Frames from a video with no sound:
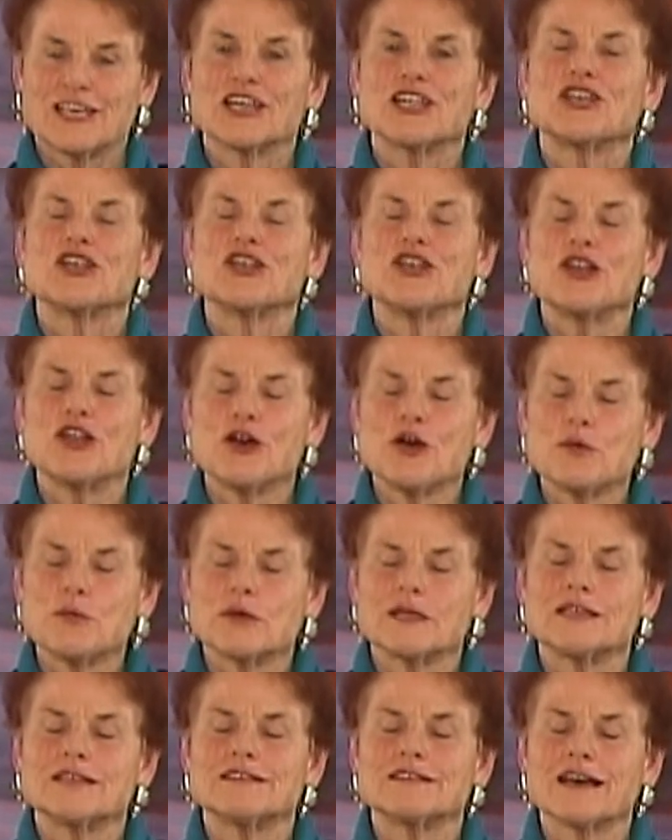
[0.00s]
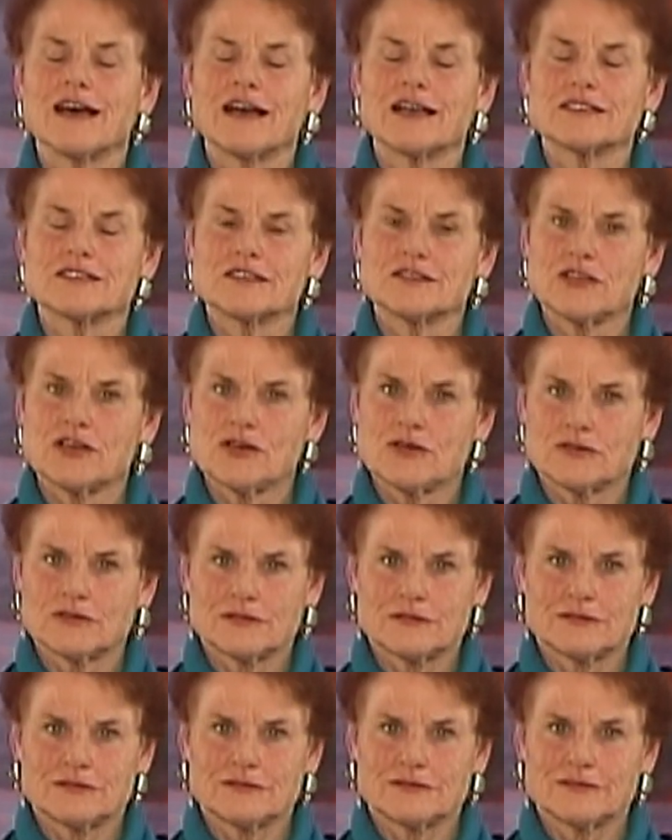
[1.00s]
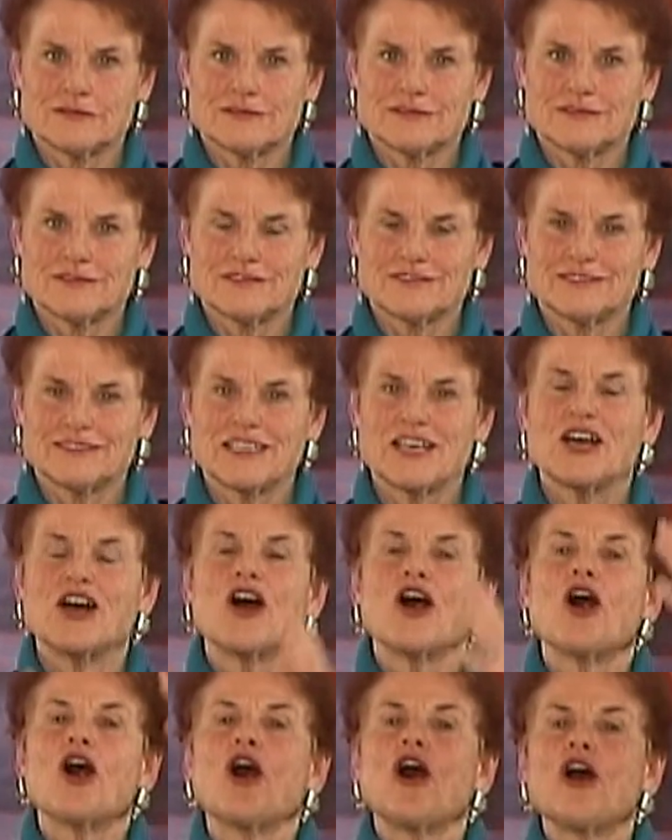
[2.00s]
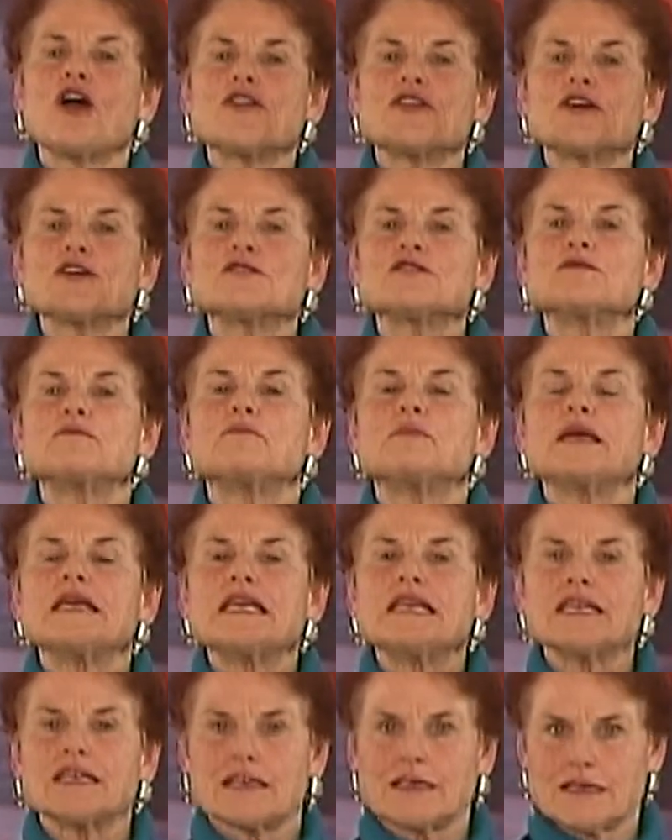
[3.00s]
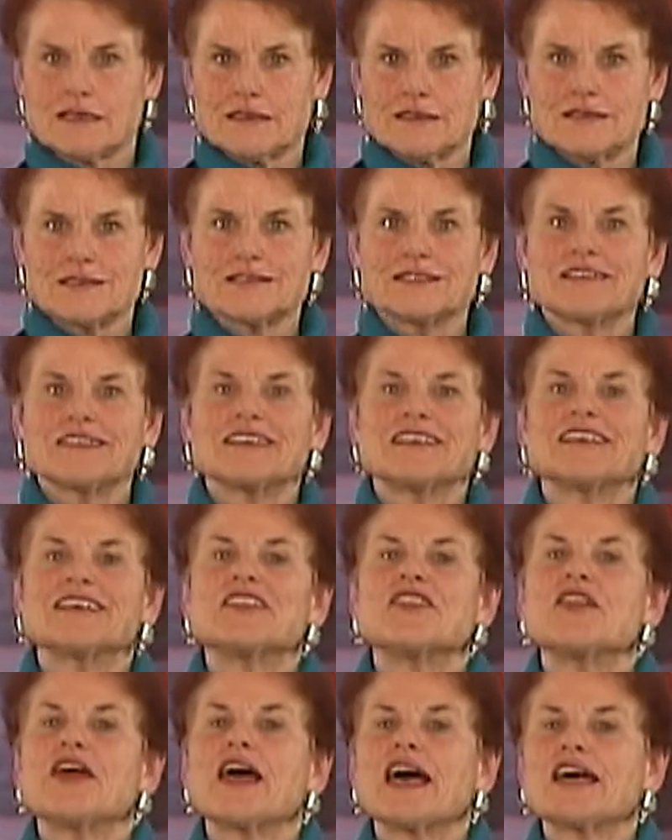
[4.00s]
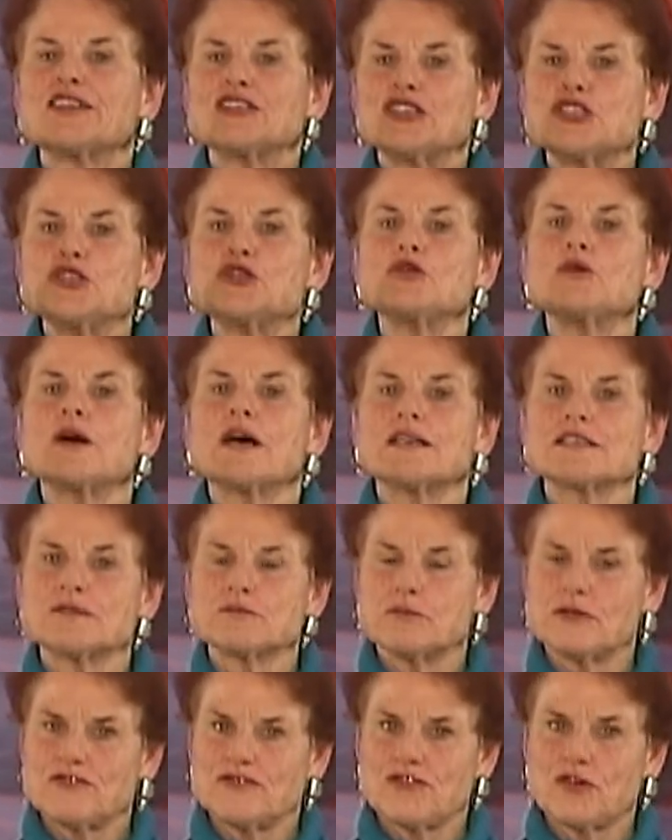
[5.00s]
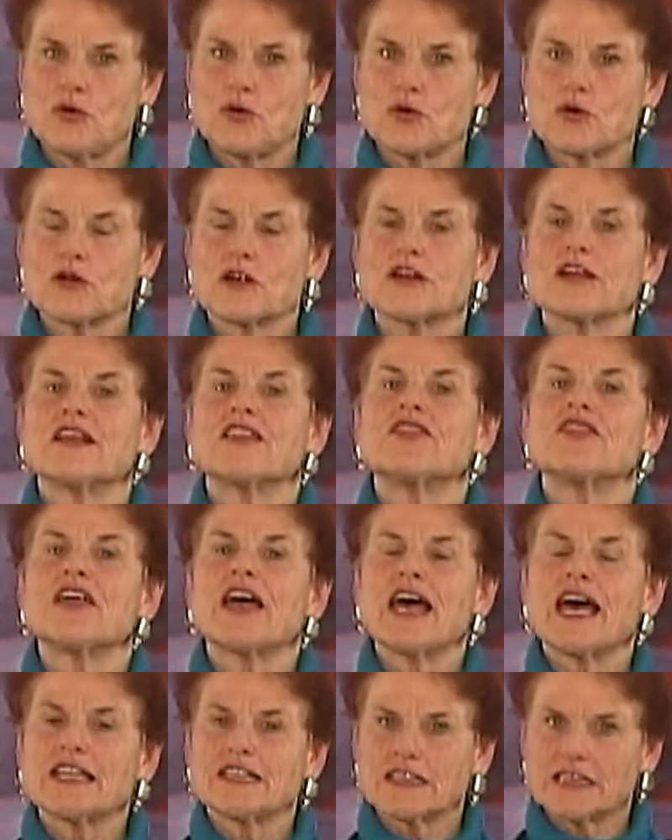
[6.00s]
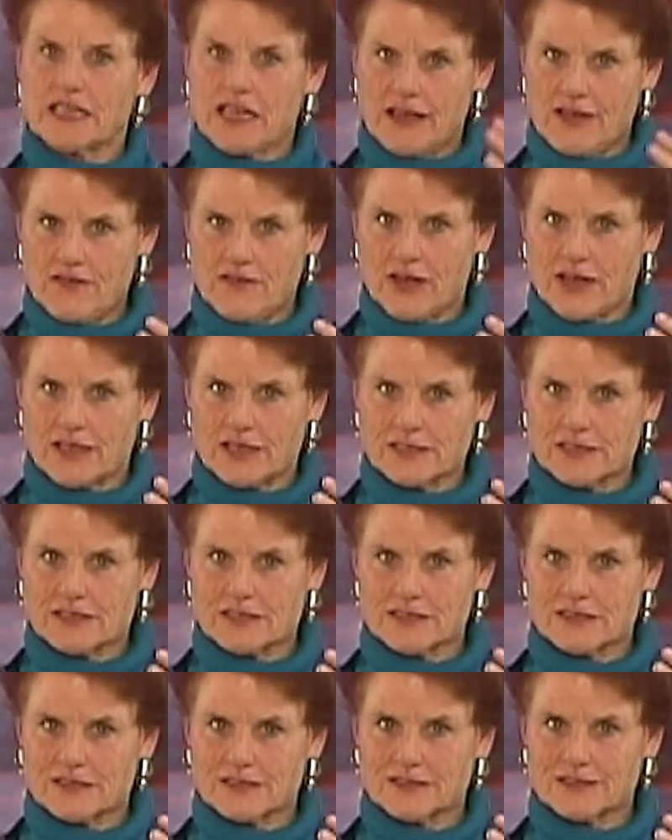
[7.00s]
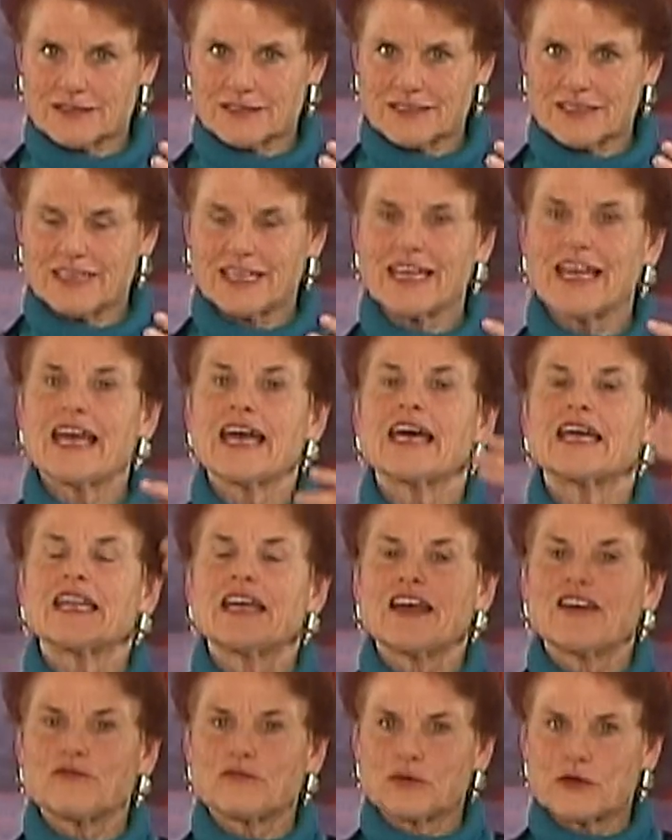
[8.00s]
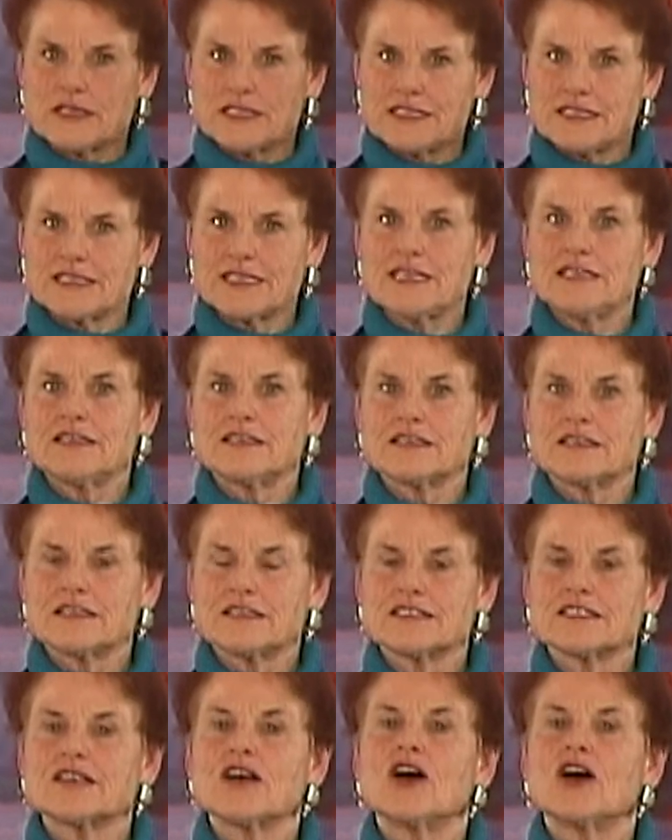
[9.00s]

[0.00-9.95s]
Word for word: Nobody dies alone. All those beings that knew us before, that love us, and have preceded us